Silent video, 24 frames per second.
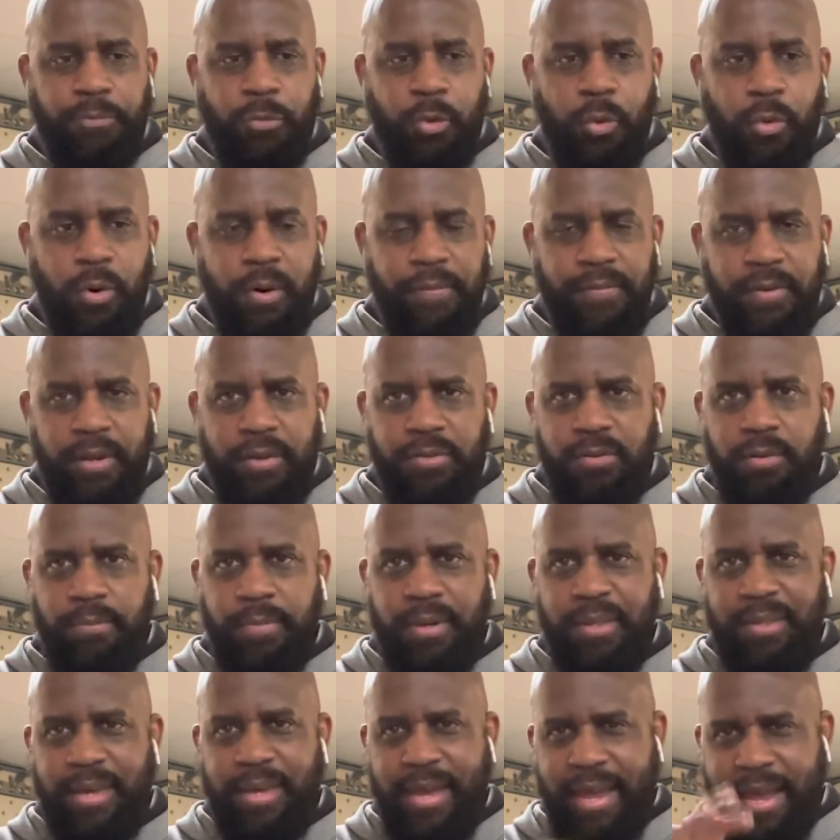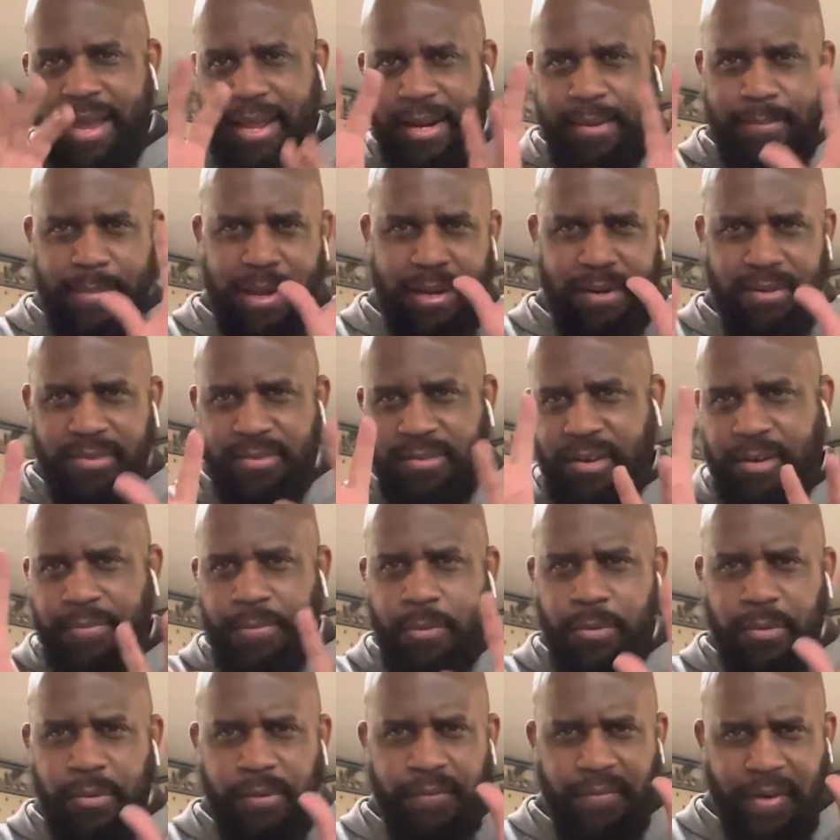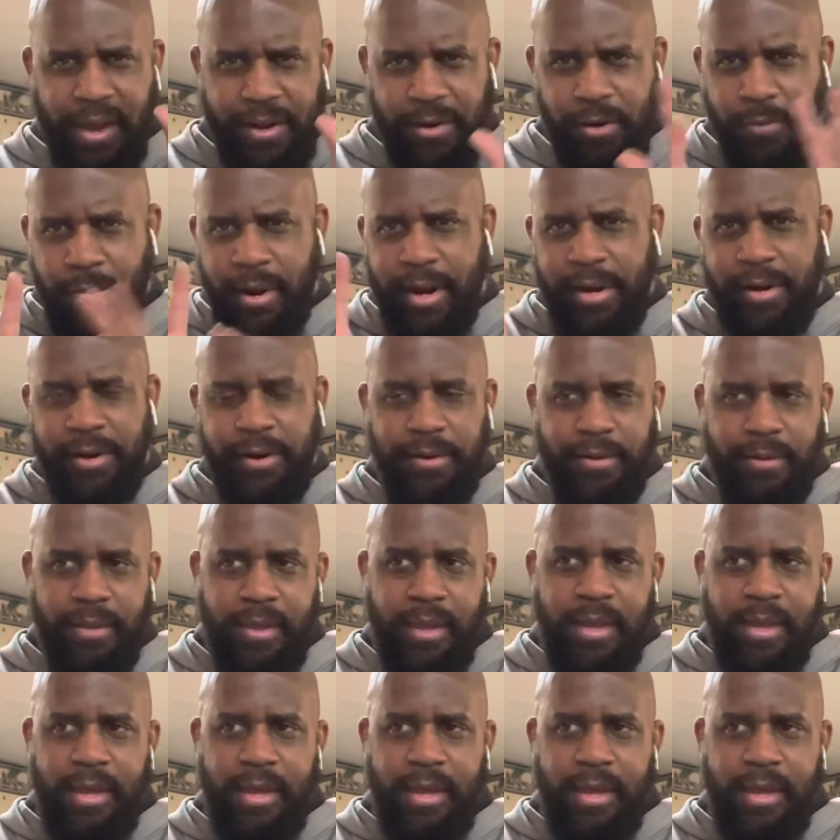Or if there's too much animated stuff on the vinyl record,